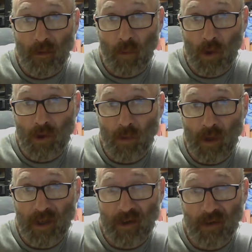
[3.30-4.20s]
The work
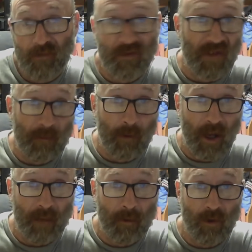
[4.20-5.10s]
week for some
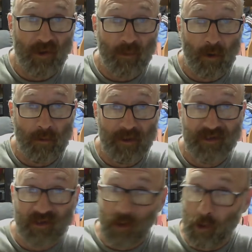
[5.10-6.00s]
people is probably
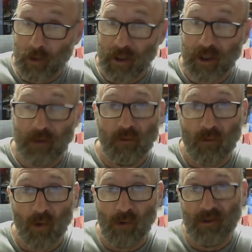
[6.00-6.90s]
slowly
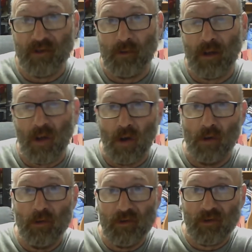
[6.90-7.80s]
drawing to a
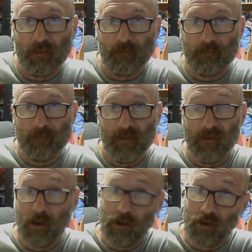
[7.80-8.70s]
close.
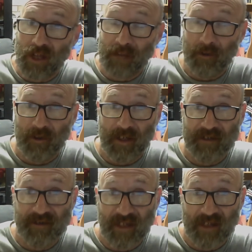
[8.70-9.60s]
You've only got a couple of
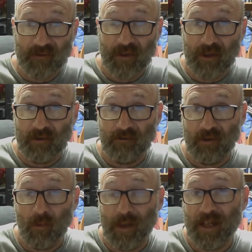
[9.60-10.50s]
days left and then you're in
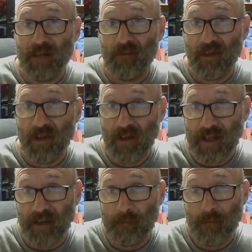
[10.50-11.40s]
the weekend for the
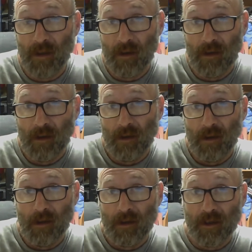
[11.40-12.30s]
clear,
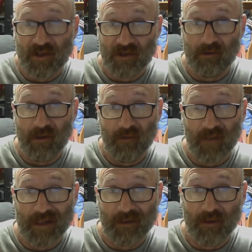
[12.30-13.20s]
considering the
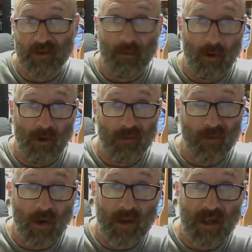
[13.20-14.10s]
fact that tomorrow's
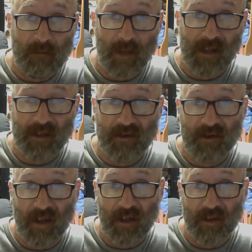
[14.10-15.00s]
Friday, making
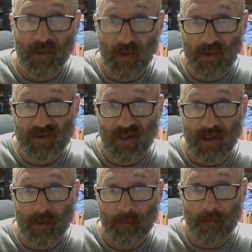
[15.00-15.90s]
today
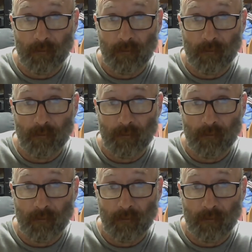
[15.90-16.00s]
Thursday.